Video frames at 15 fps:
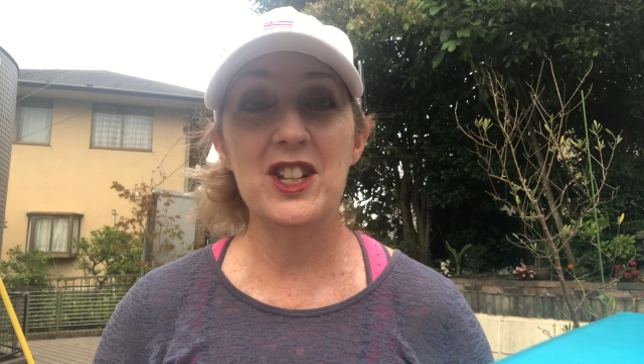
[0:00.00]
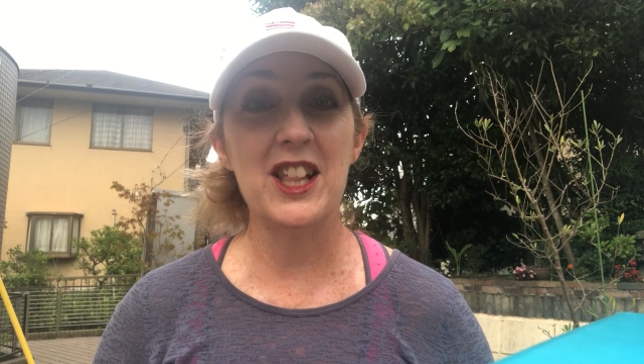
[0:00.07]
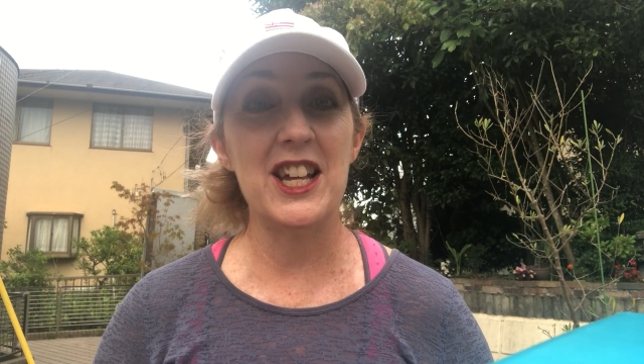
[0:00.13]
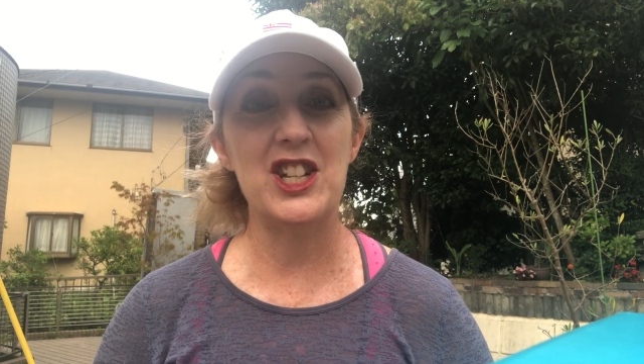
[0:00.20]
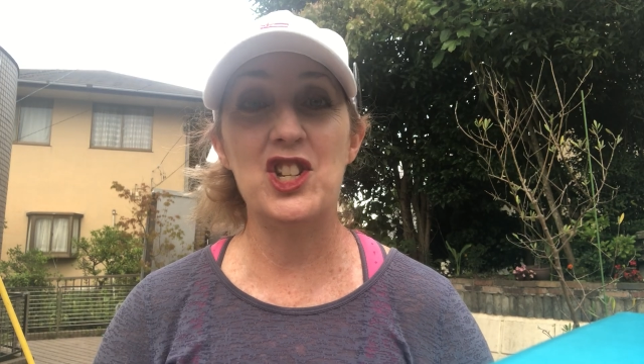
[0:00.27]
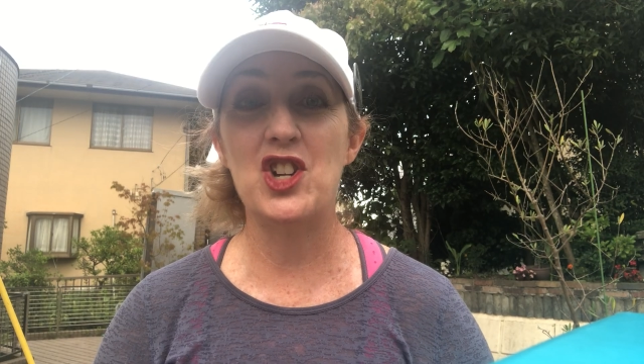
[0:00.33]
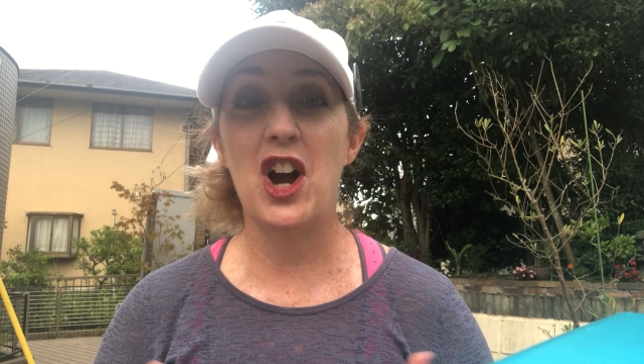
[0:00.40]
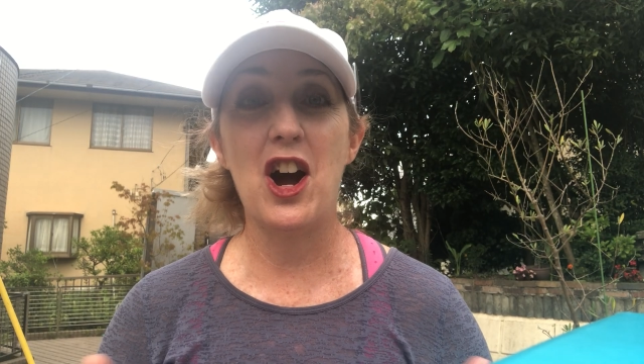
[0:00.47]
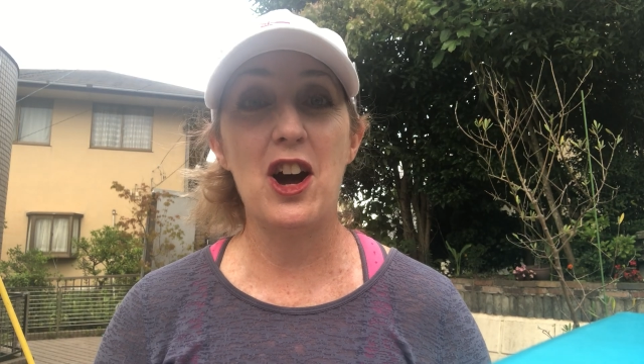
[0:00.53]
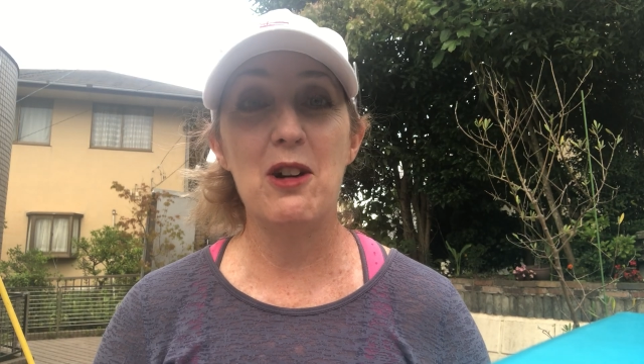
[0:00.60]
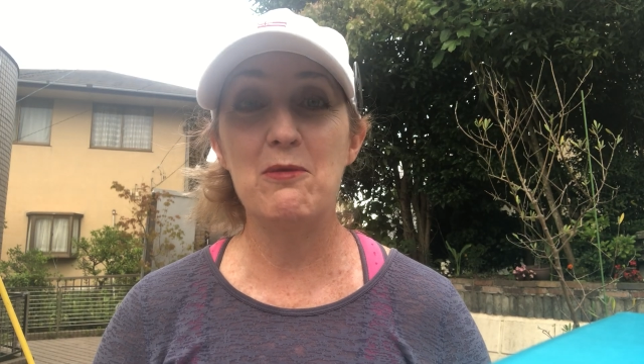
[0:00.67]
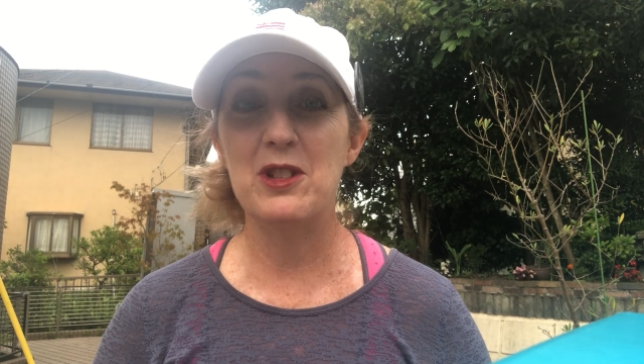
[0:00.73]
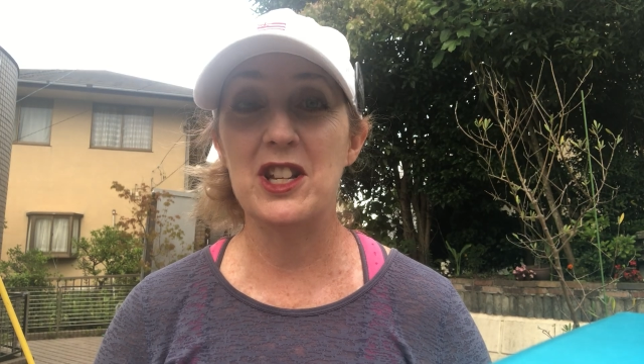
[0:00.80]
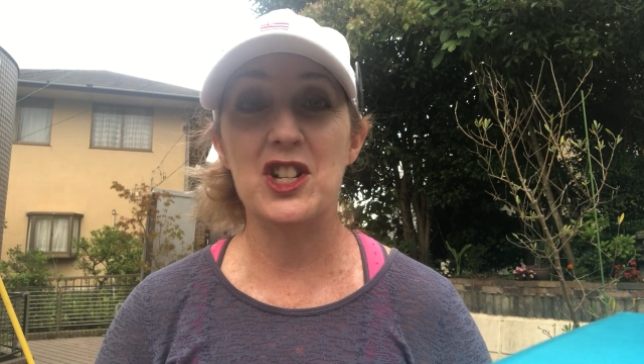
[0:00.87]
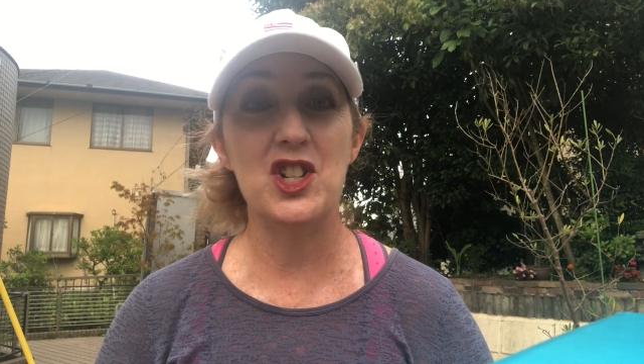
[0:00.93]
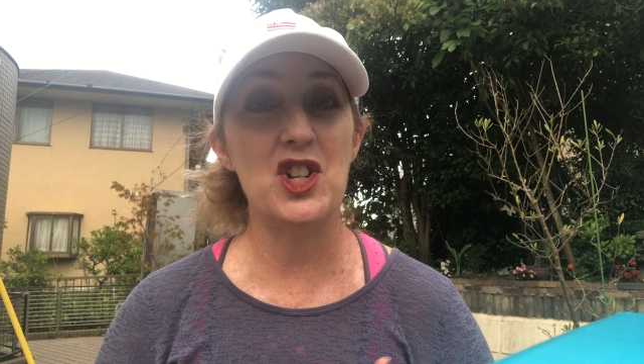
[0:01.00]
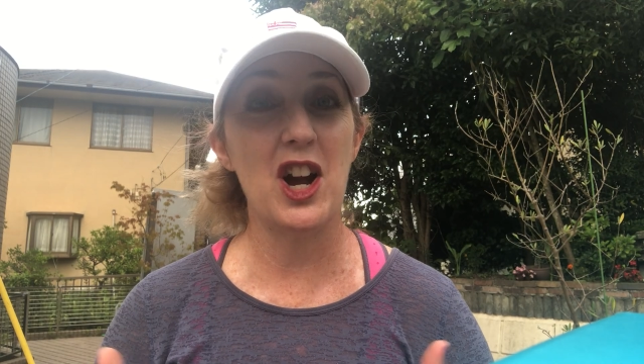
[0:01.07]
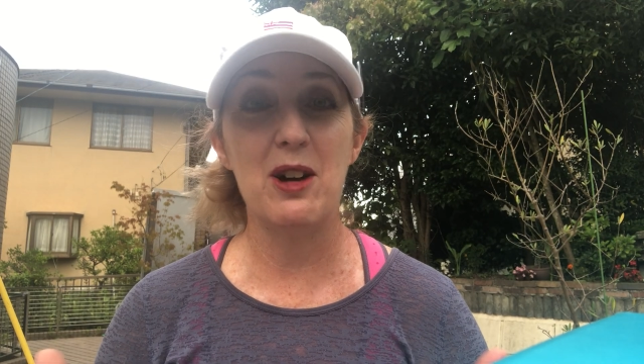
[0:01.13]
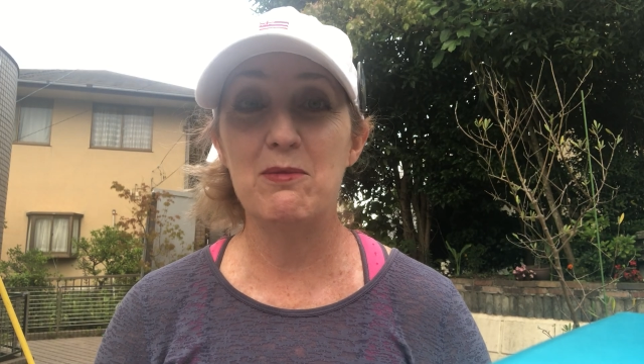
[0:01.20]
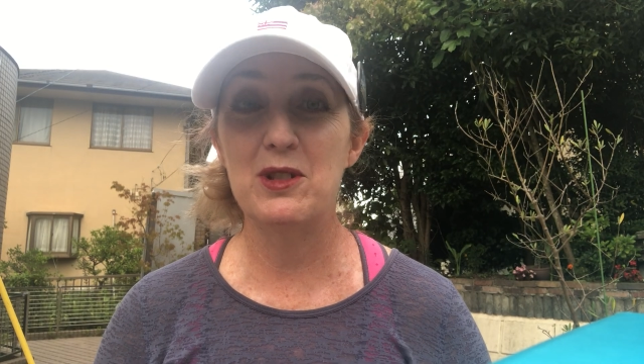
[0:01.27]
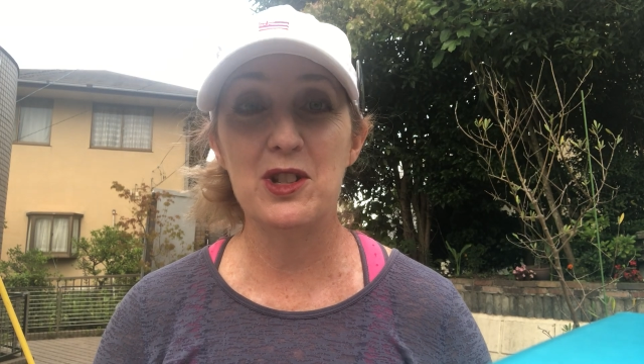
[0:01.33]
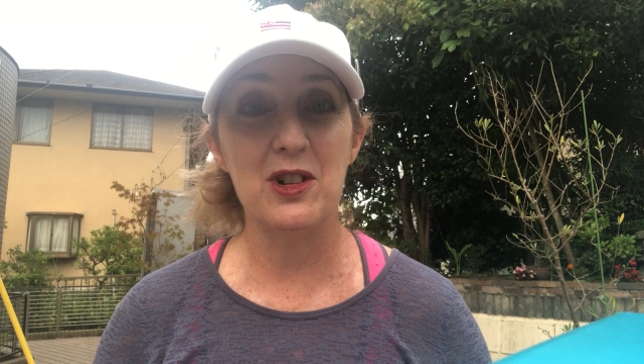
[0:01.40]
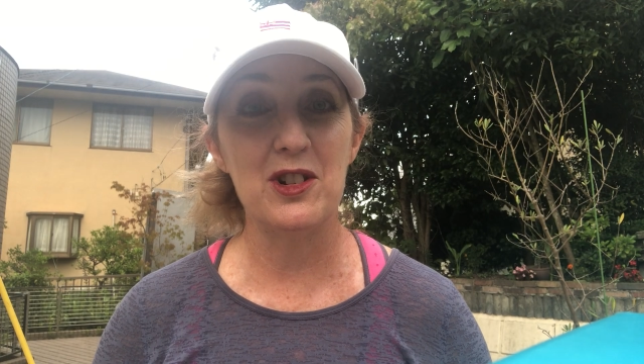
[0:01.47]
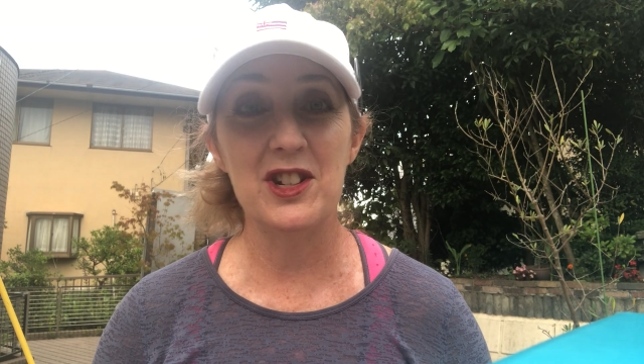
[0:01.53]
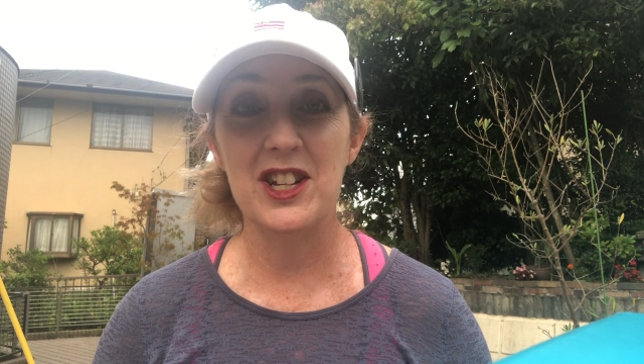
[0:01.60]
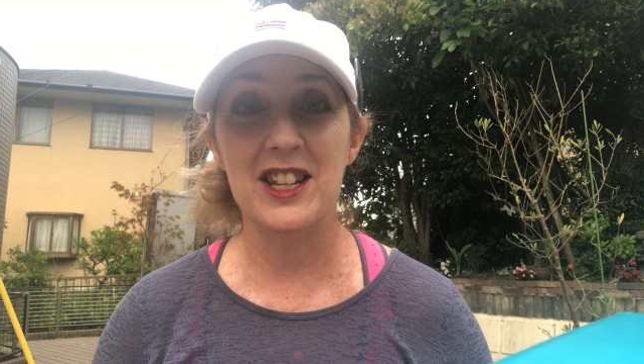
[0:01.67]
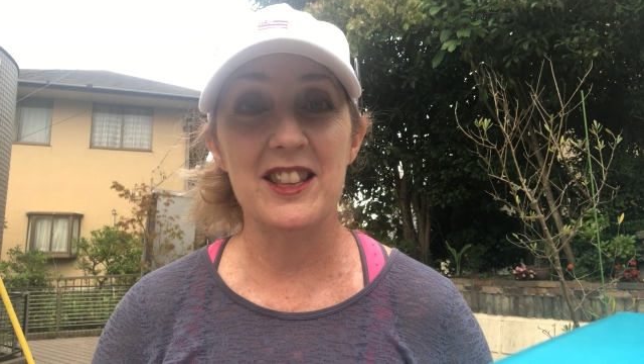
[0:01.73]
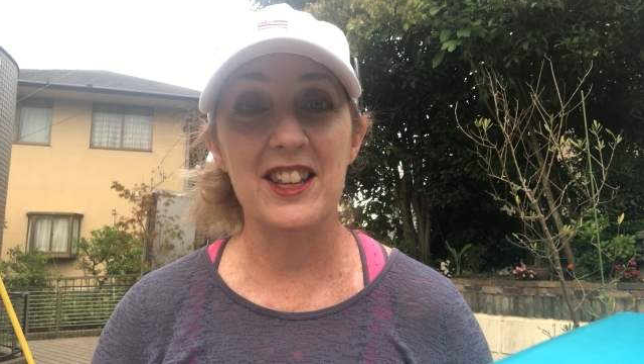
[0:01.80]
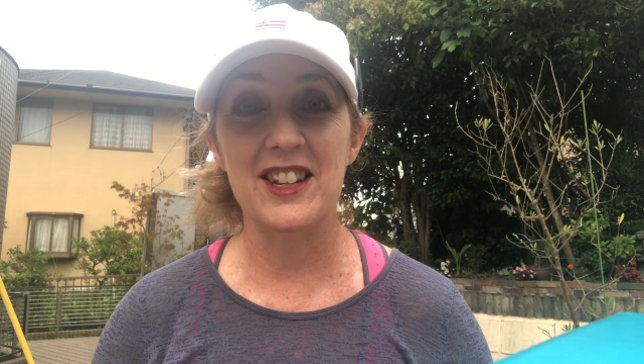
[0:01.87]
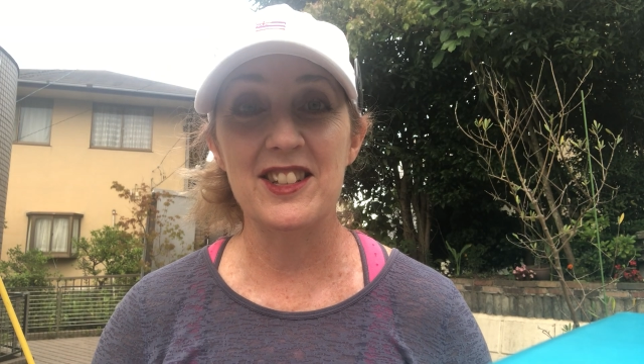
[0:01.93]
to like jobs and job search
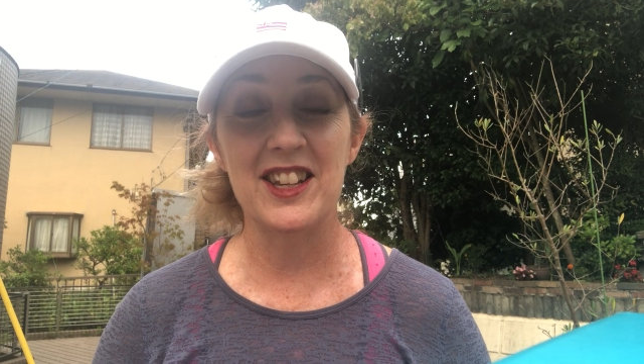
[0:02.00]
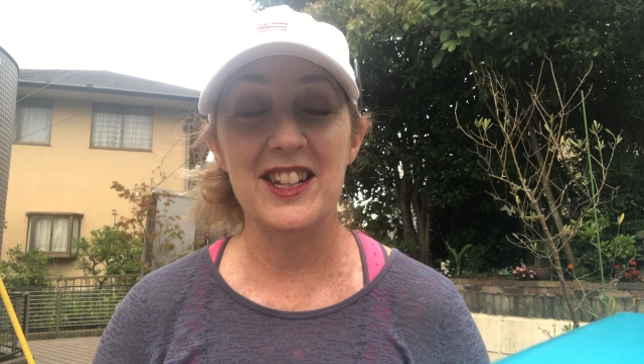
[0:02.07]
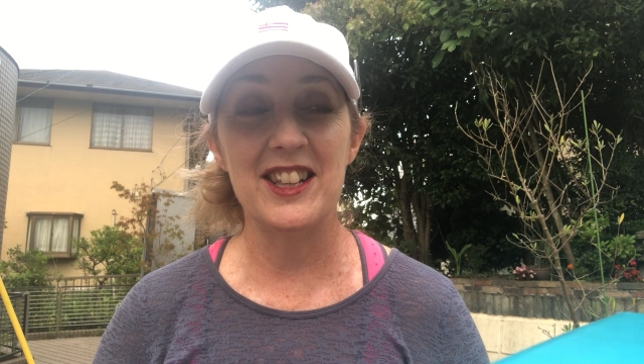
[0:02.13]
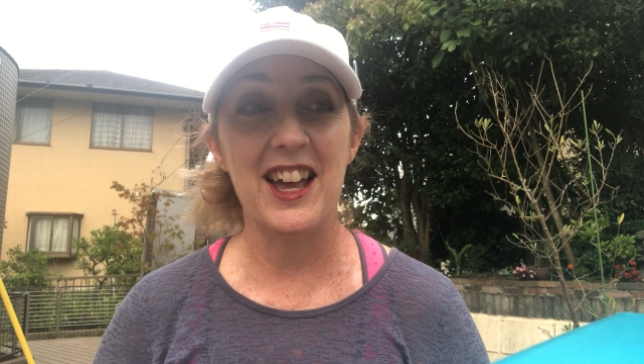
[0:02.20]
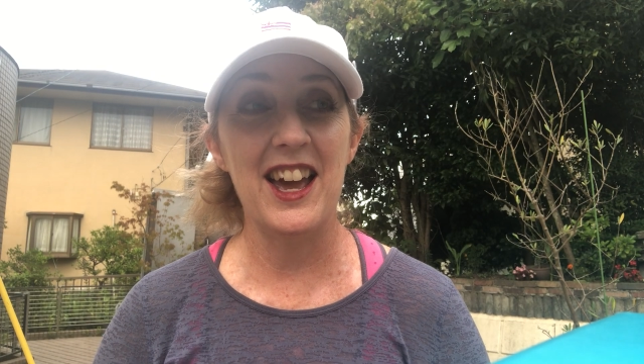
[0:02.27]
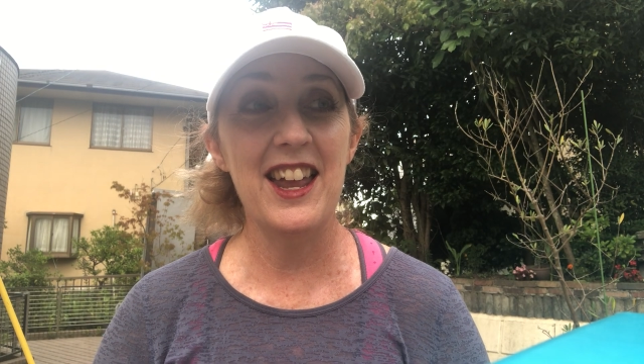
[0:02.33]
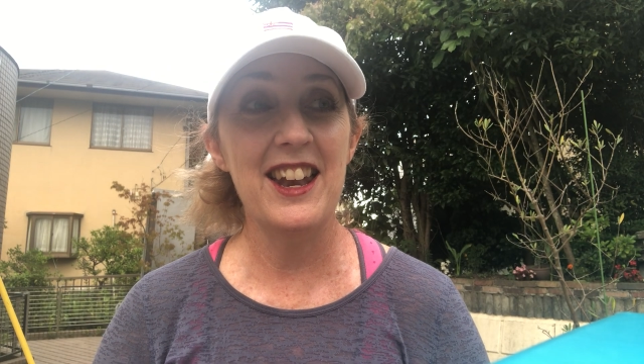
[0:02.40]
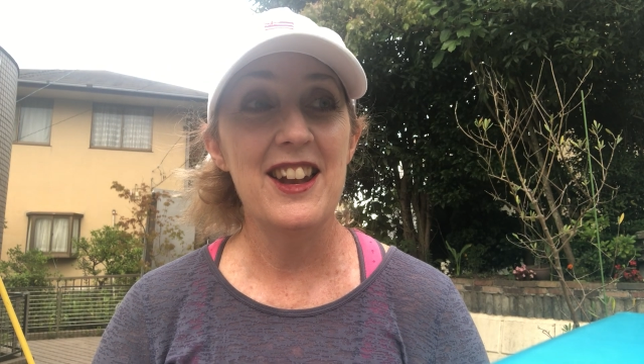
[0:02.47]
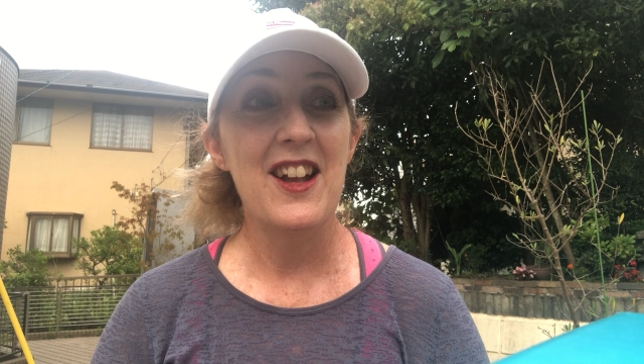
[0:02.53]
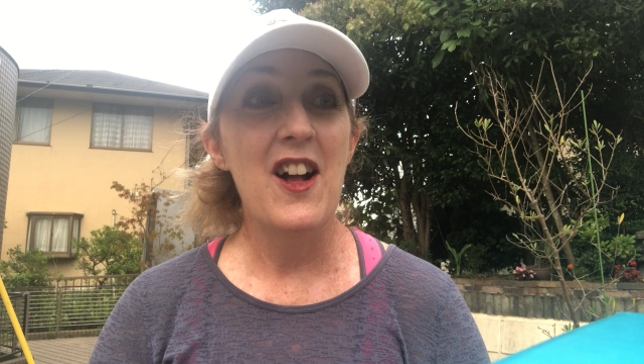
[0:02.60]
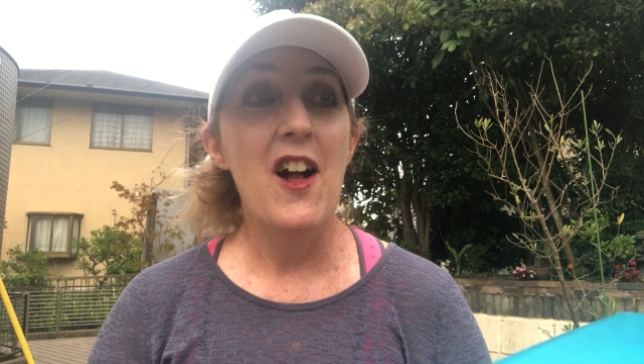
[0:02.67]
and things like that,